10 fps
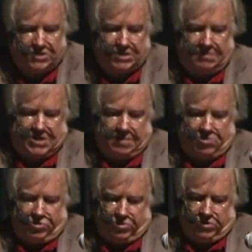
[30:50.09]

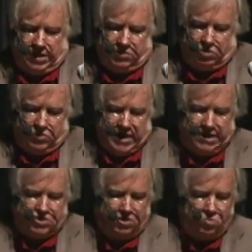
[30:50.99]
September 13,
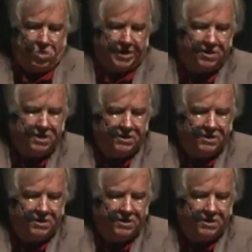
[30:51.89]
2001.